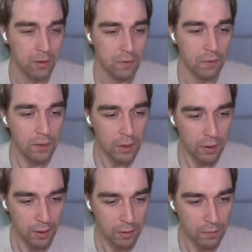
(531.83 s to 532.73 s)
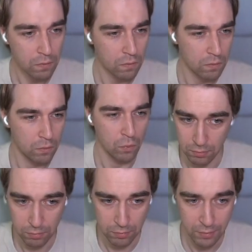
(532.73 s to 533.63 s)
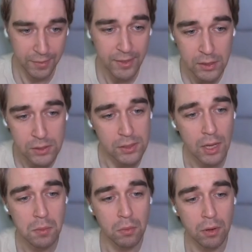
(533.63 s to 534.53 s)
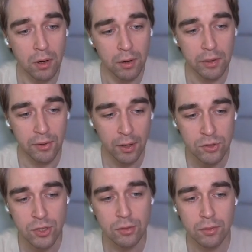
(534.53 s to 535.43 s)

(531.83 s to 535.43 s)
Then I had the same architecture,